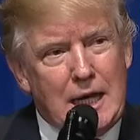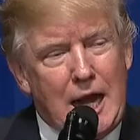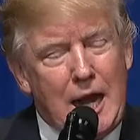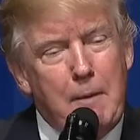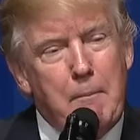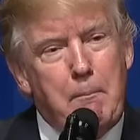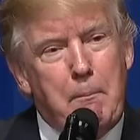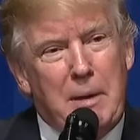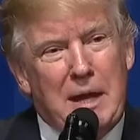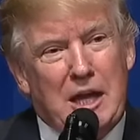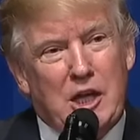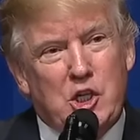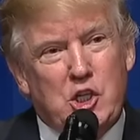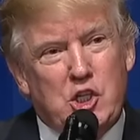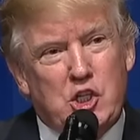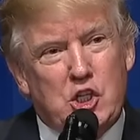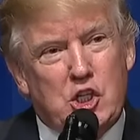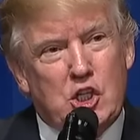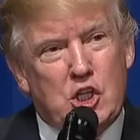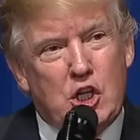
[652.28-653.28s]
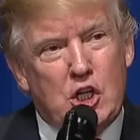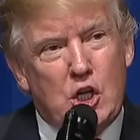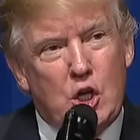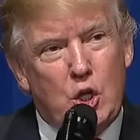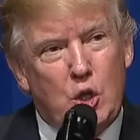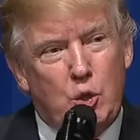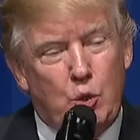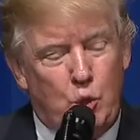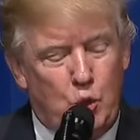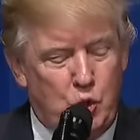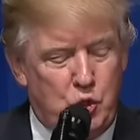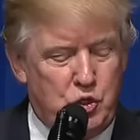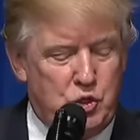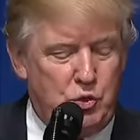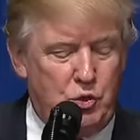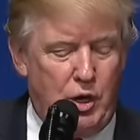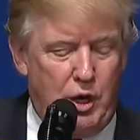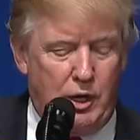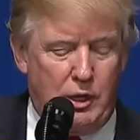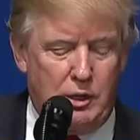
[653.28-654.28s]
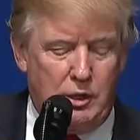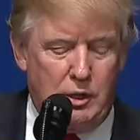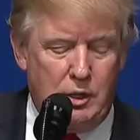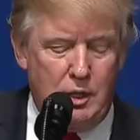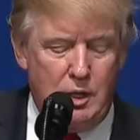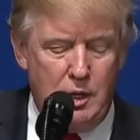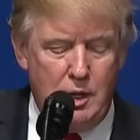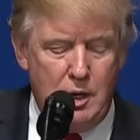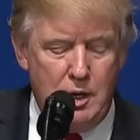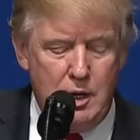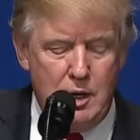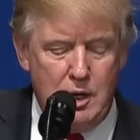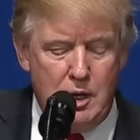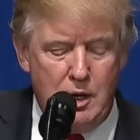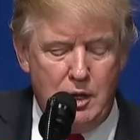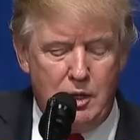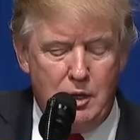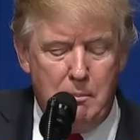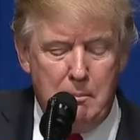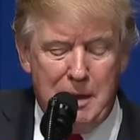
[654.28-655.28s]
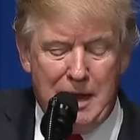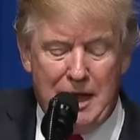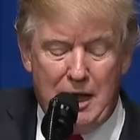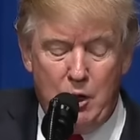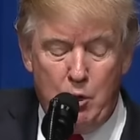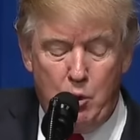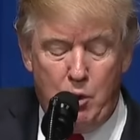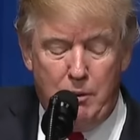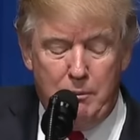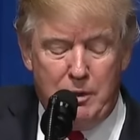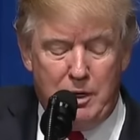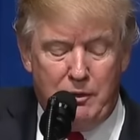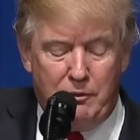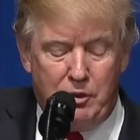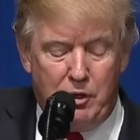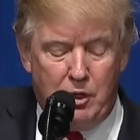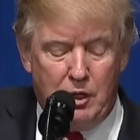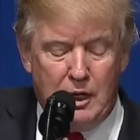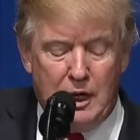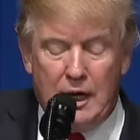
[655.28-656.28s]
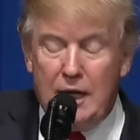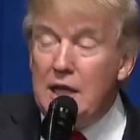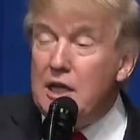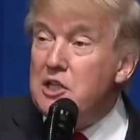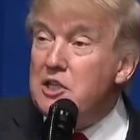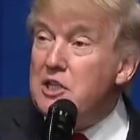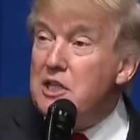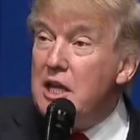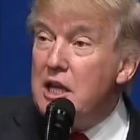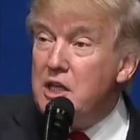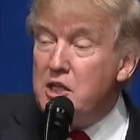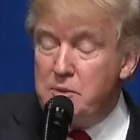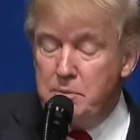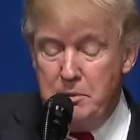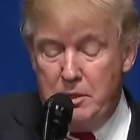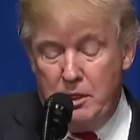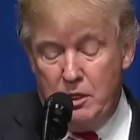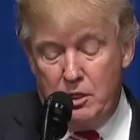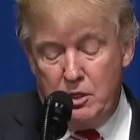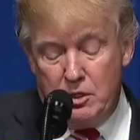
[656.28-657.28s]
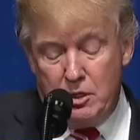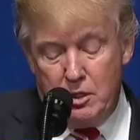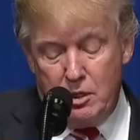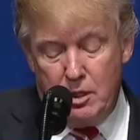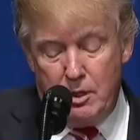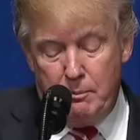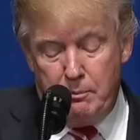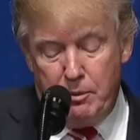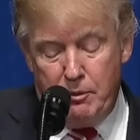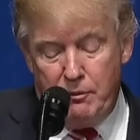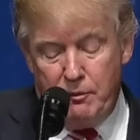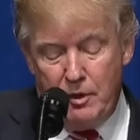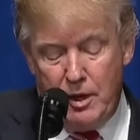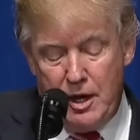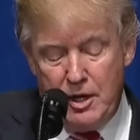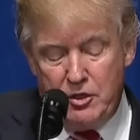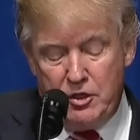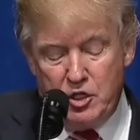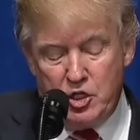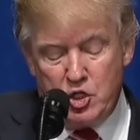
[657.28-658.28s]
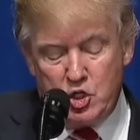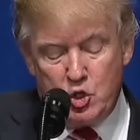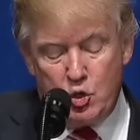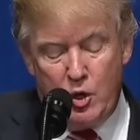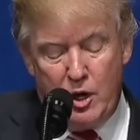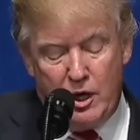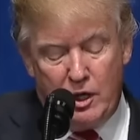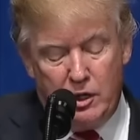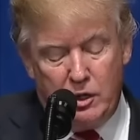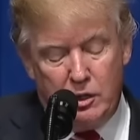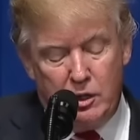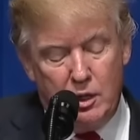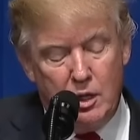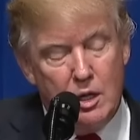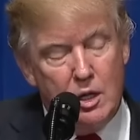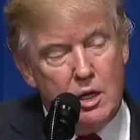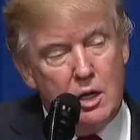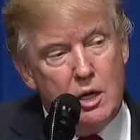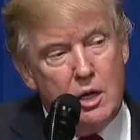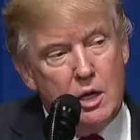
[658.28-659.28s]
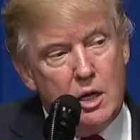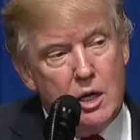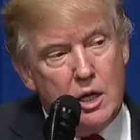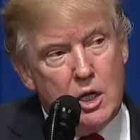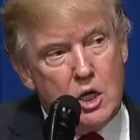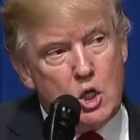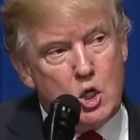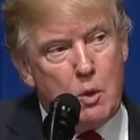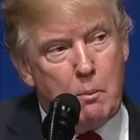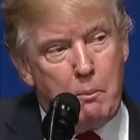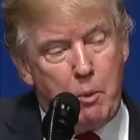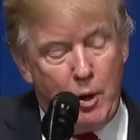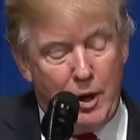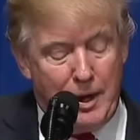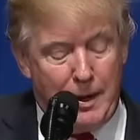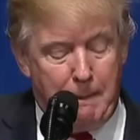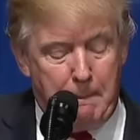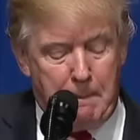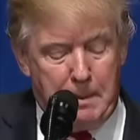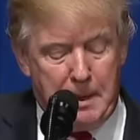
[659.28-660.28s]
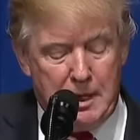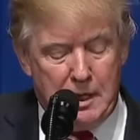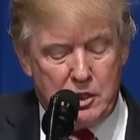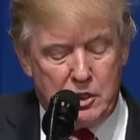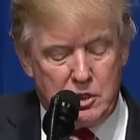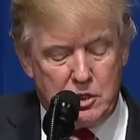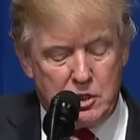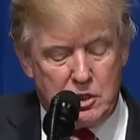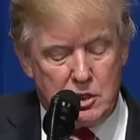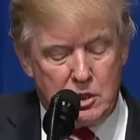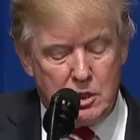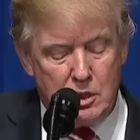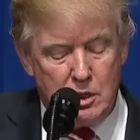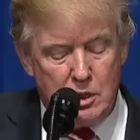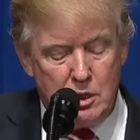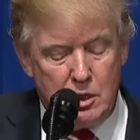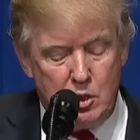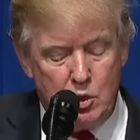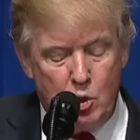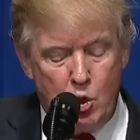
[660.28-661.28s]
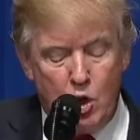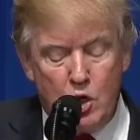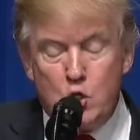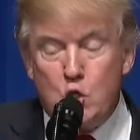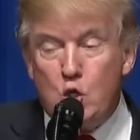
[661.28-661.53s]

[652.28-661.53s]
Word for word: And peace through strength. The men and women of the United States military provide the strength to bring peace to our